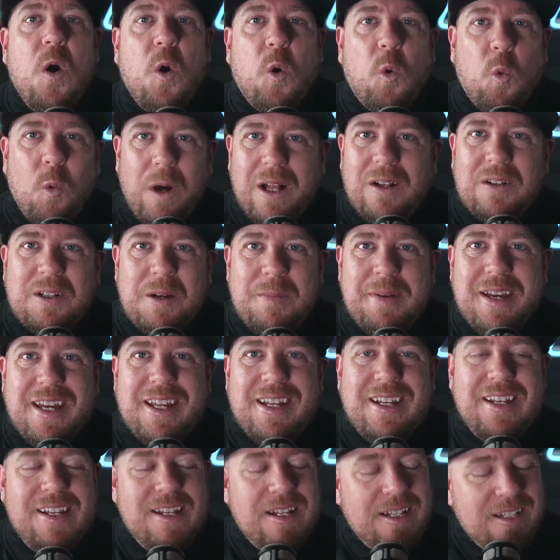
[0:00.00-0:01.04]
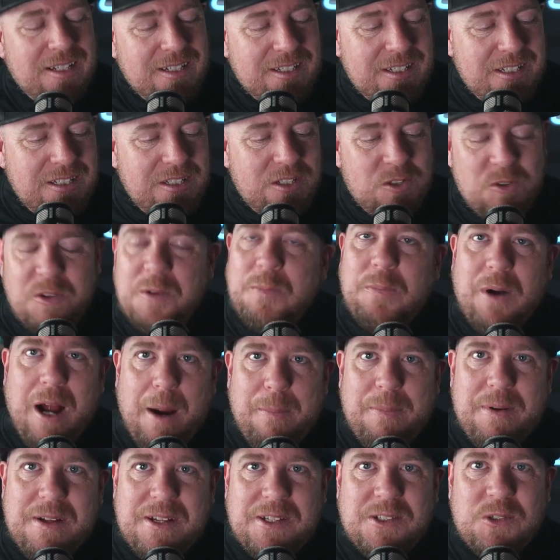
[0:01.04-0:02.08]
Welcome in to the
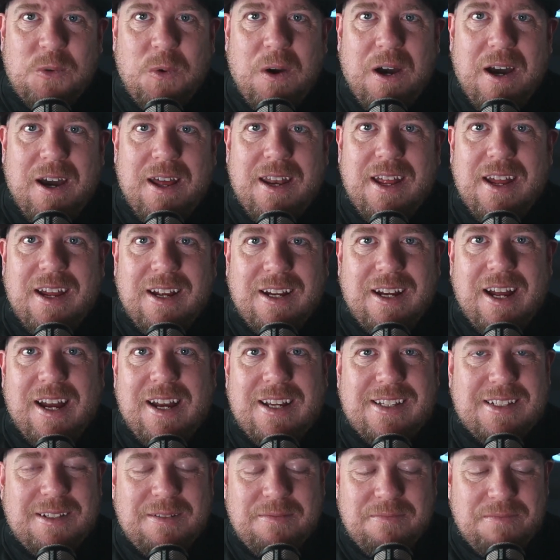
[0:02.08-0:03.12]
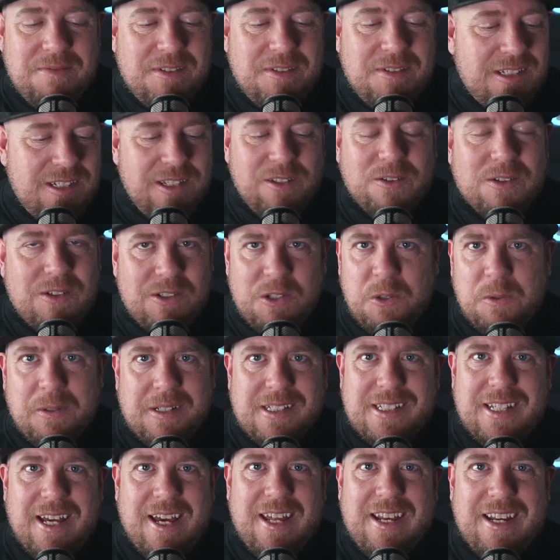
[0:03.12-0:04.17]
Property Squad. Guys, I'm still so
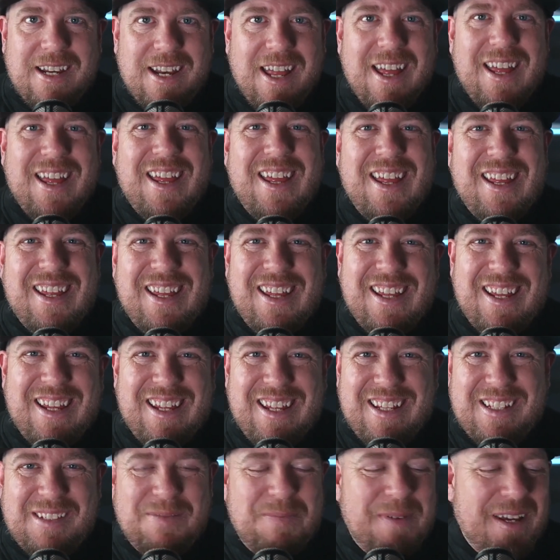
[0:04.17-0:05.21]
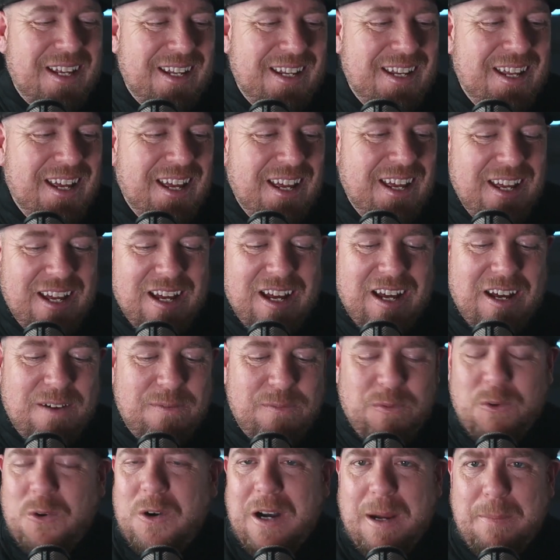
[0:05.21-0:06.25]
excited. It's been
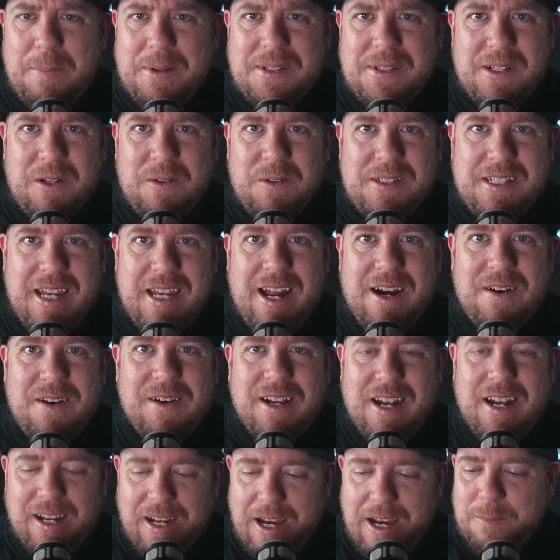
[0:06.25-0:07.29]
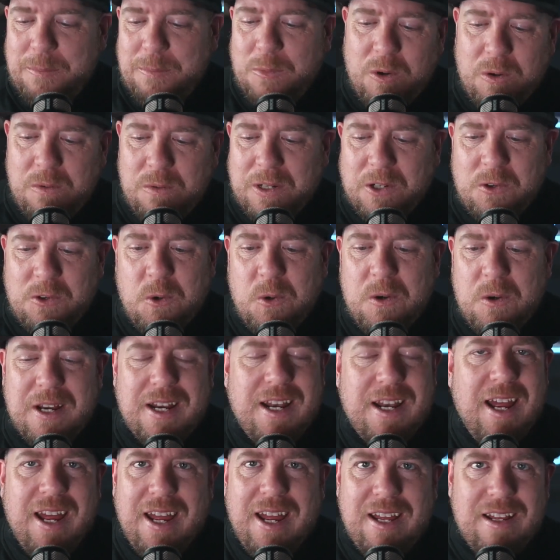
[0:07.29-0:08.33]
4 episodes now, and I got more recorded.
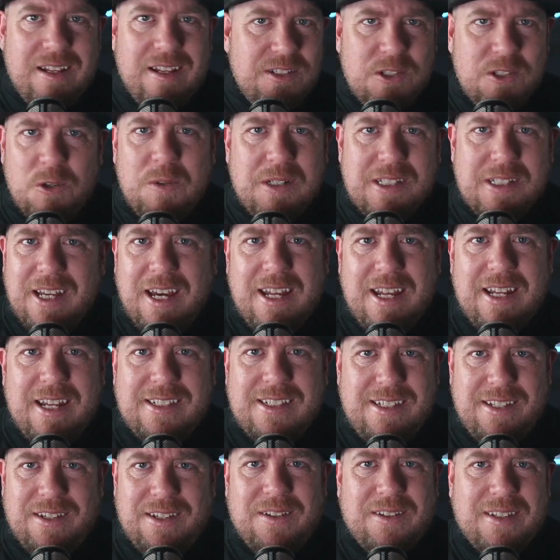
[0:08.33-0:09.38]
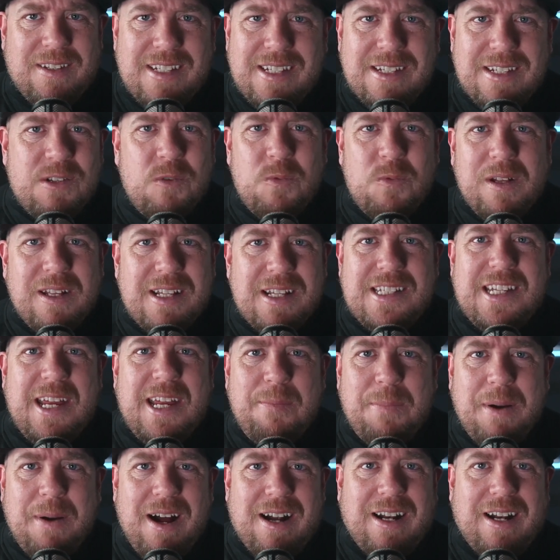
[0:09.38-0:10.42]
So excited still. This is a real estate
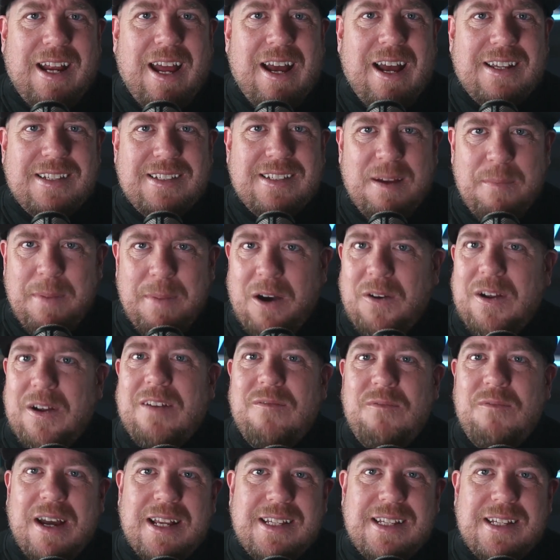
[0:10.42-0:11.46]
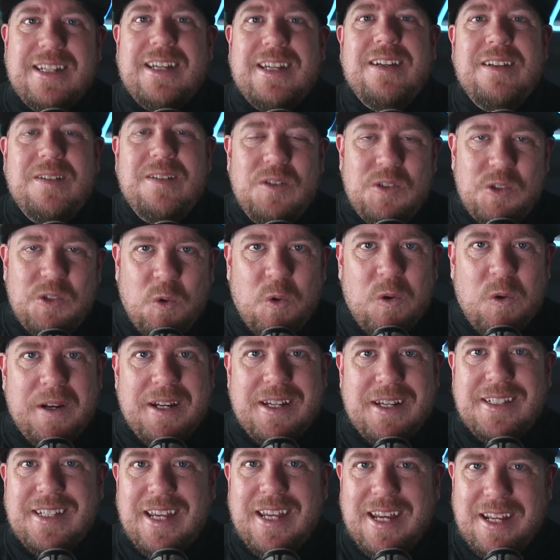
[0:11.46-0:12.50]
podcast about investing,
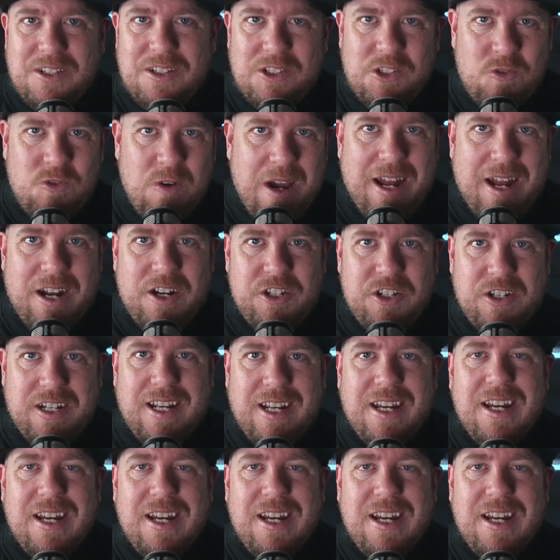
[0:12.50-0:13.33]
stories, and strategy.